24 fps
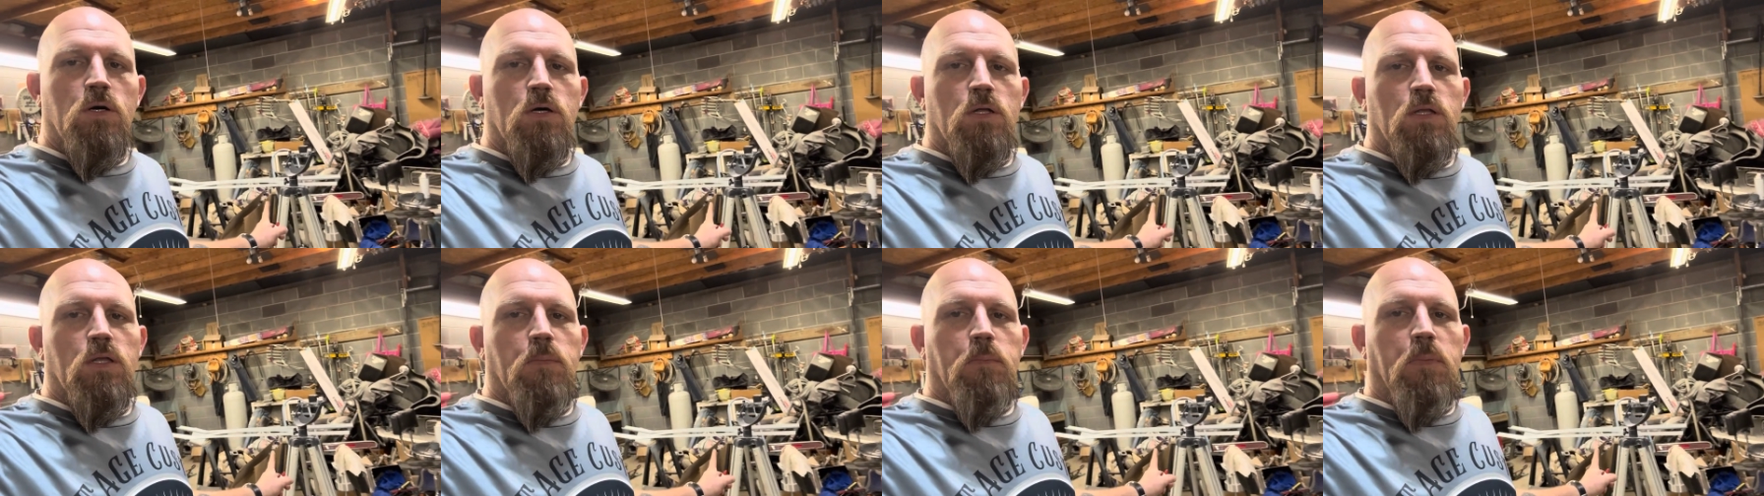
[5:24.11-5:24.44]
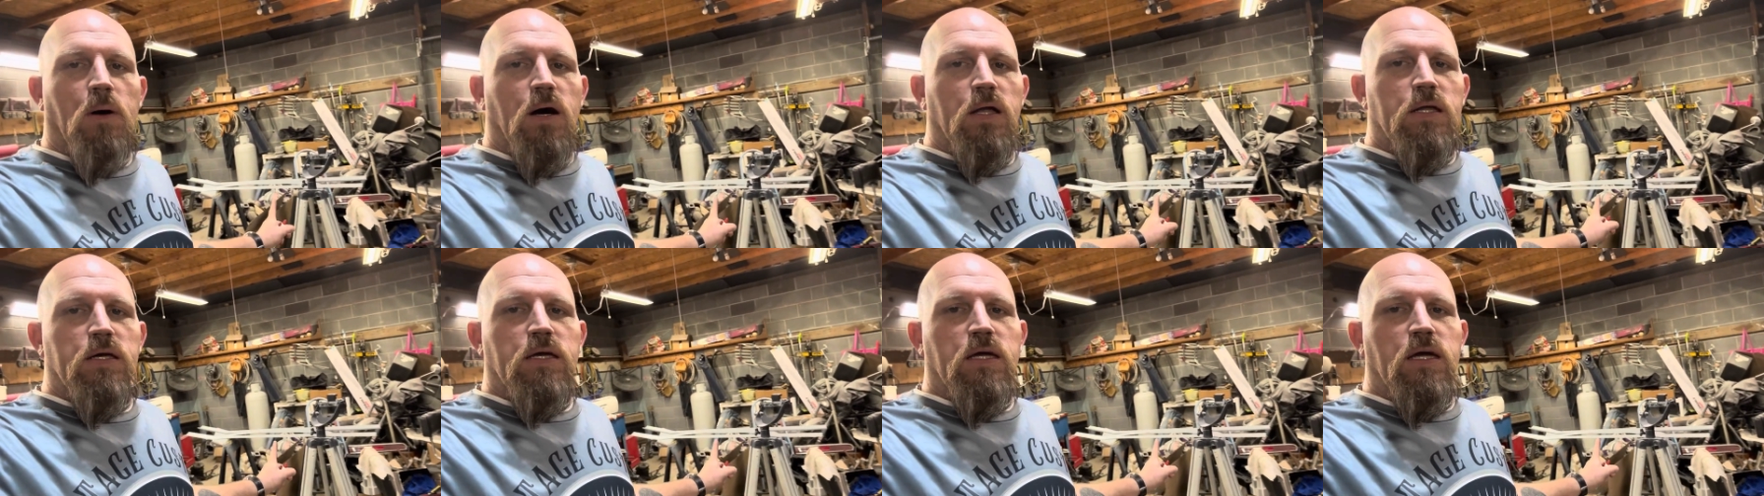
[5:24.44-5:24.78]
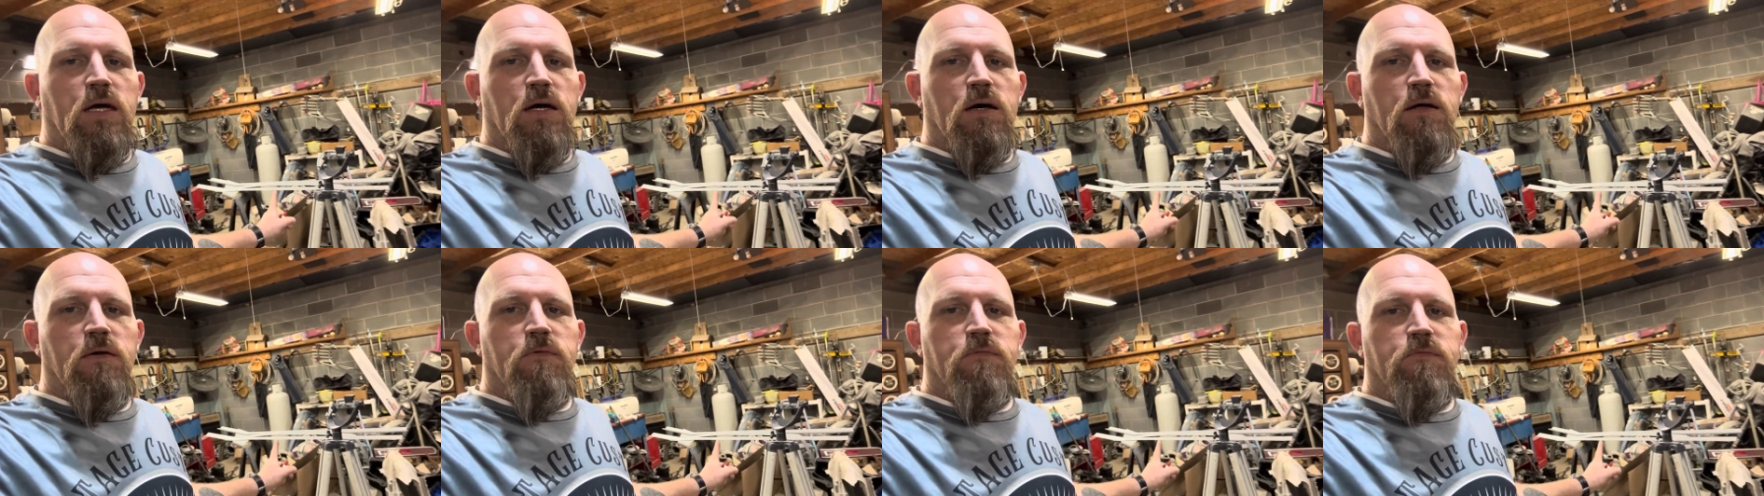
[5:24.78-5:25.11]
the body
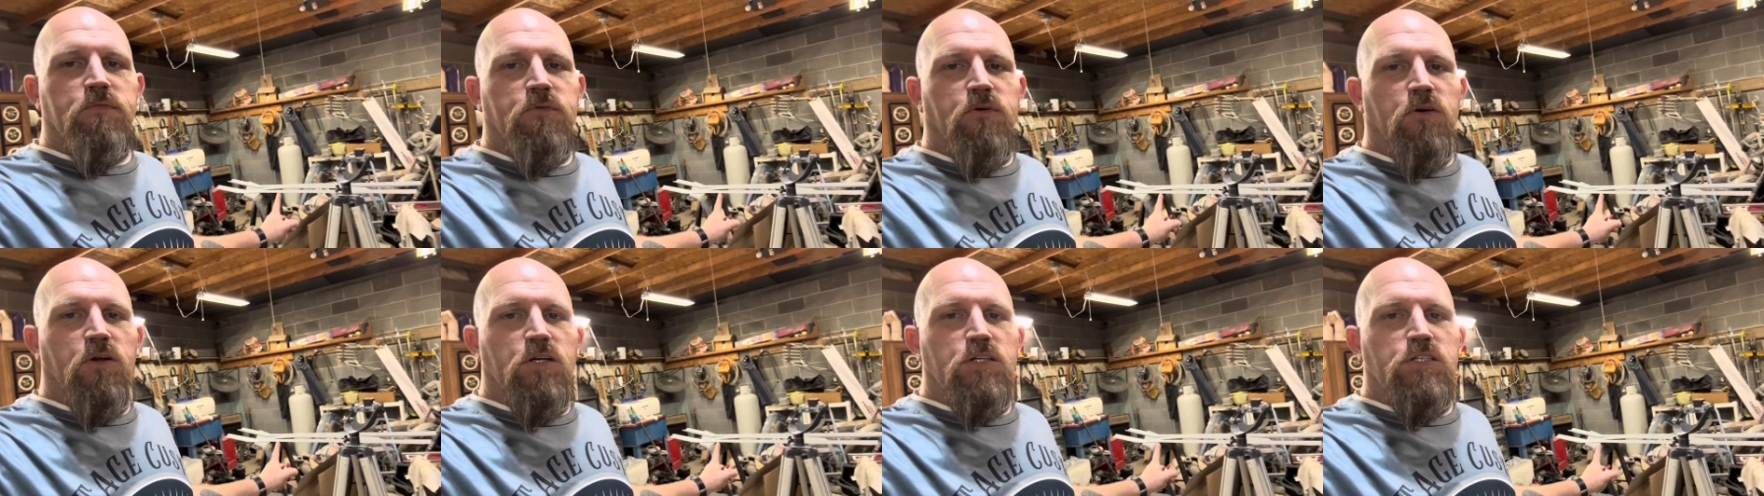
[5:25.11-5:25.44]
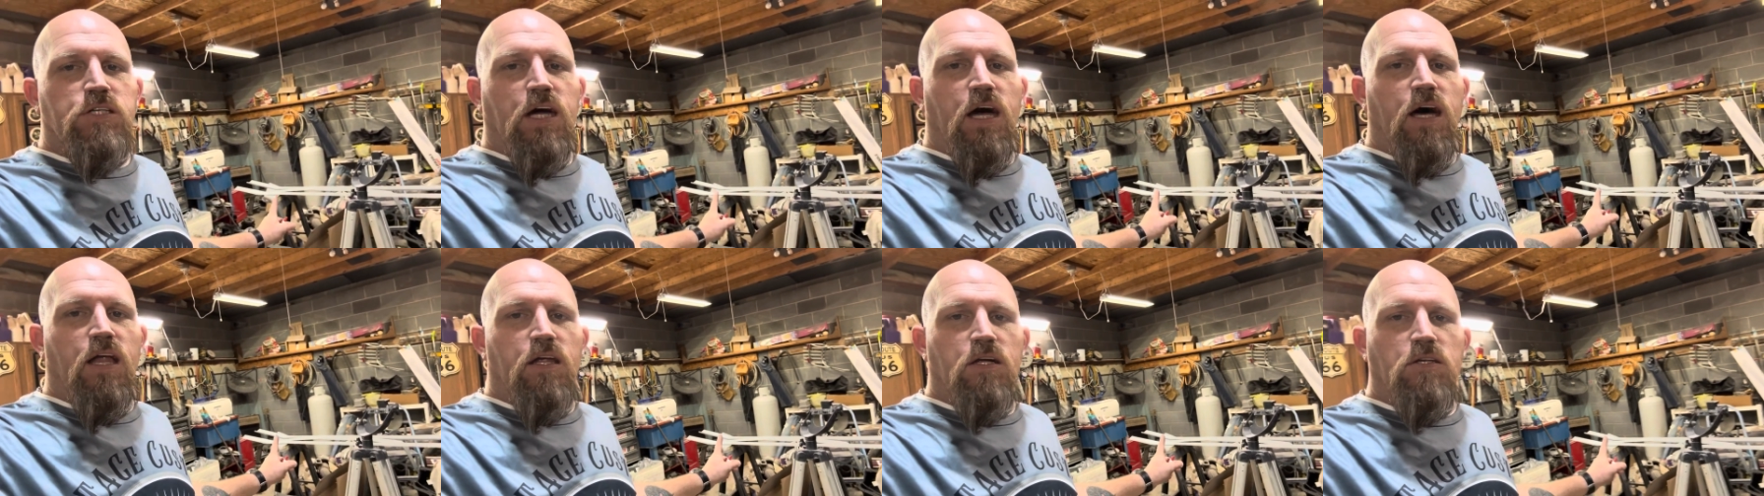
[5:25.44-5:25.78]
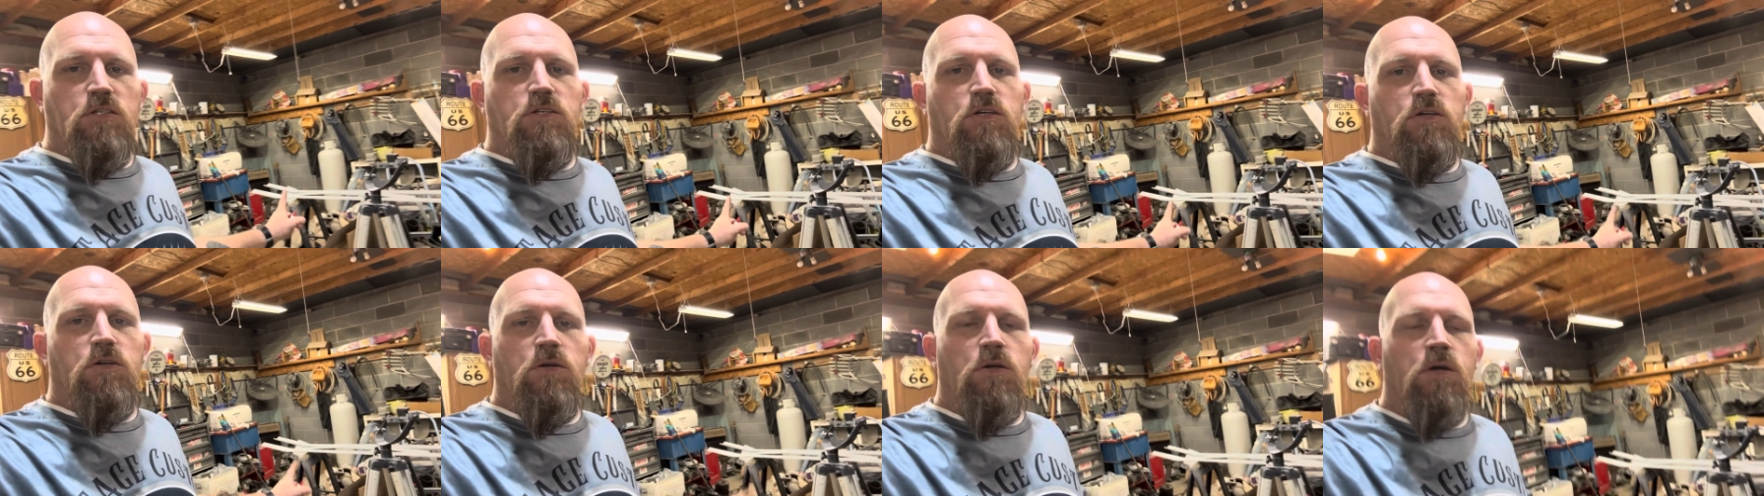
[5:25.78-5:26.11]
kit for the
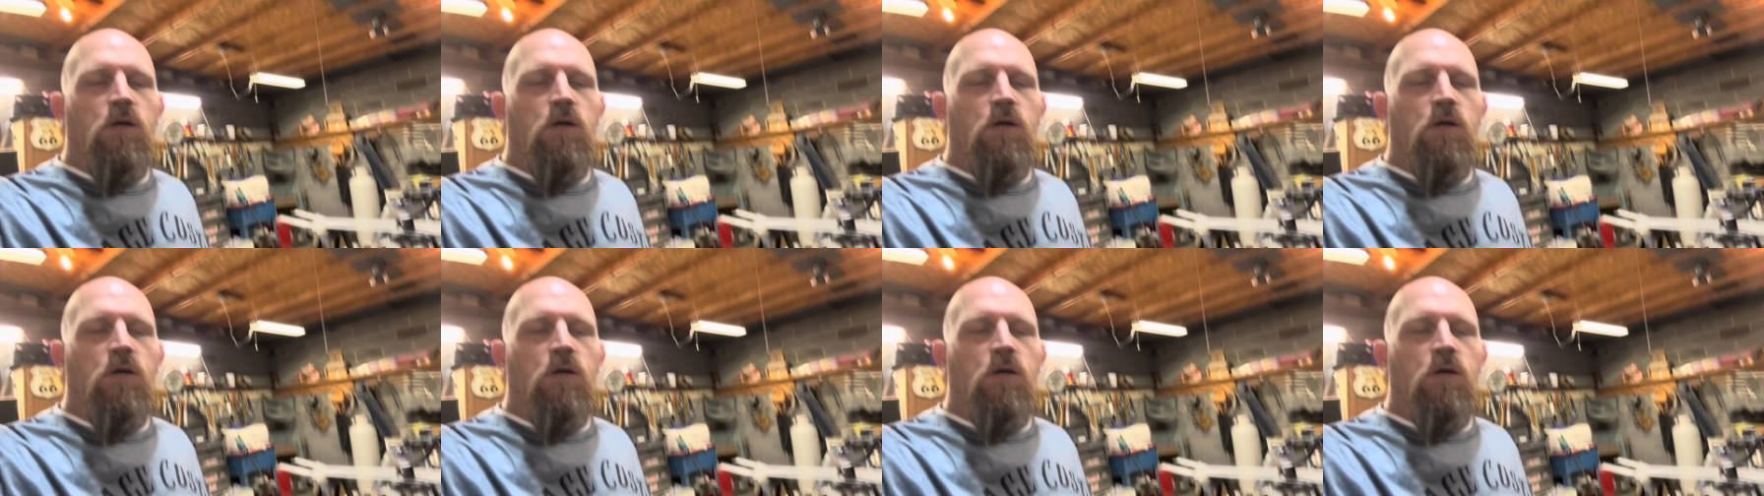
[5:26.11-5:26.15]
Challenger.